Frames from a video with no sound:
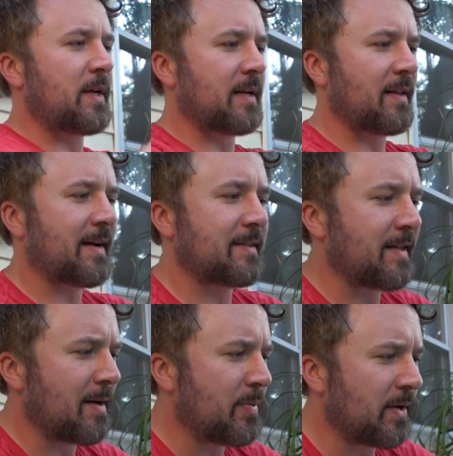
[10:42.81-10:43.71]
needed. Like I
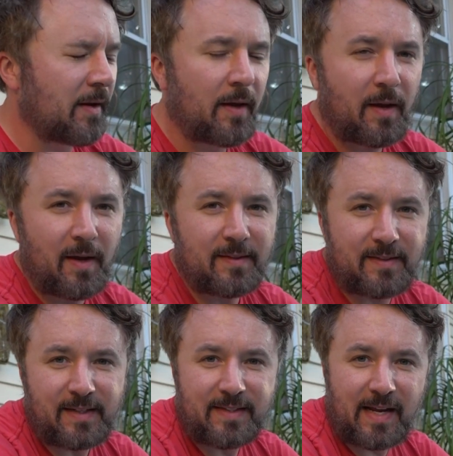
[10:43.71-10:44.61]
said, I put
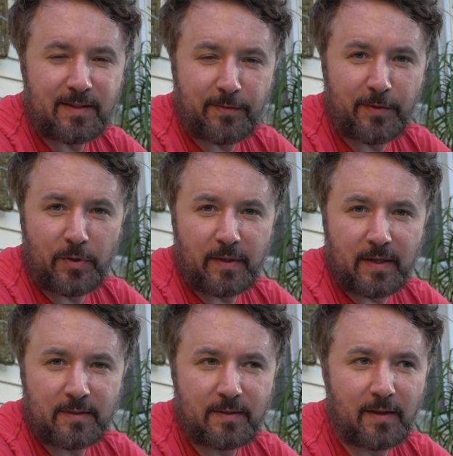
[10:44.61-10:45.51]
6 days of food in
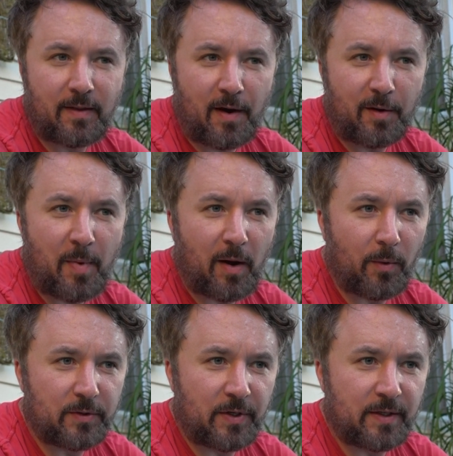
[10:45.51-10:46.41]
this in the 100-mile
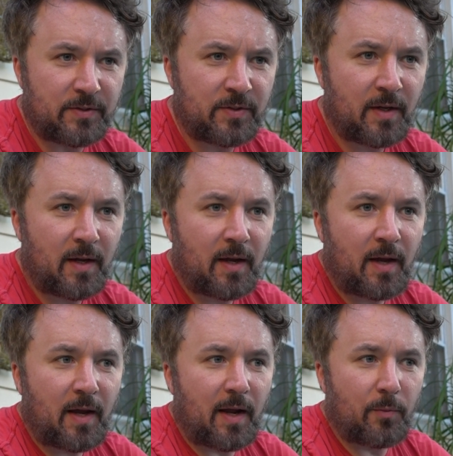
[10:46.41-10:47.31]
wilderness.
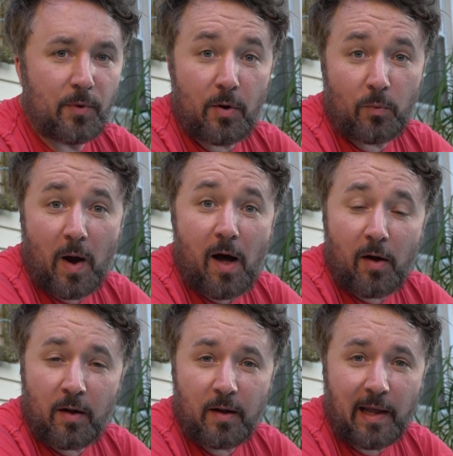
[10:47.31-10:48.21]
It rode
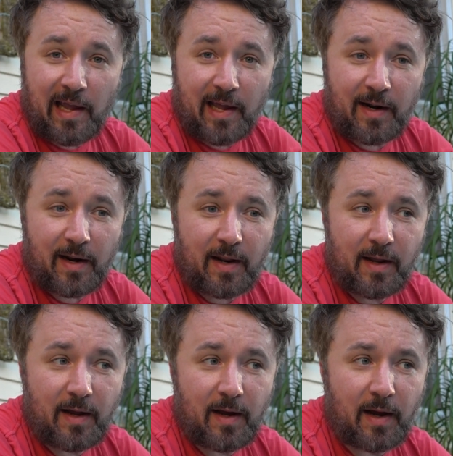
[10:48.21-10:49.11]
well, and
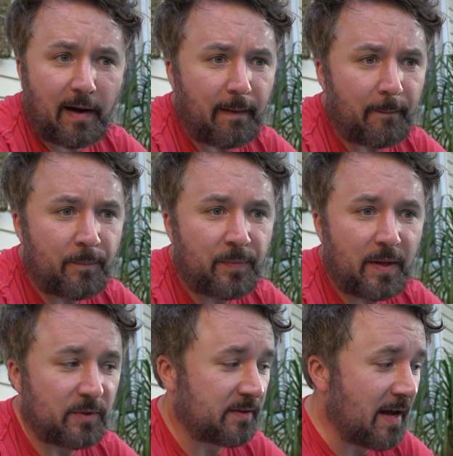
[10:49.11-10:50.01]

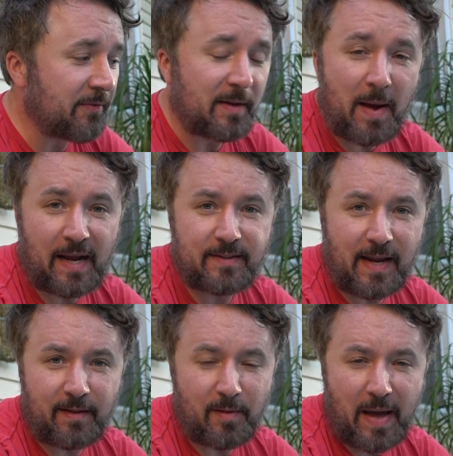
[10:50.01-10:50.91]
it was definitely
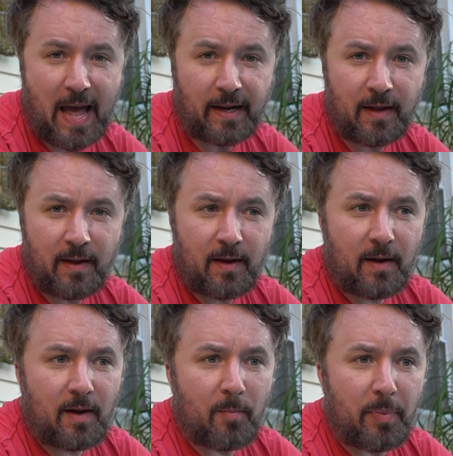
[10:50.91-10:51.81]
maxing out the bag,
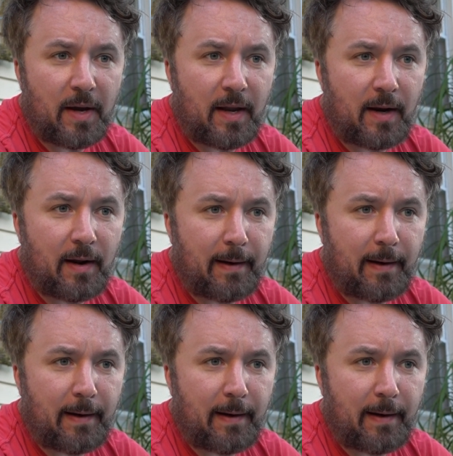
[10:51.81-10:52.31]
but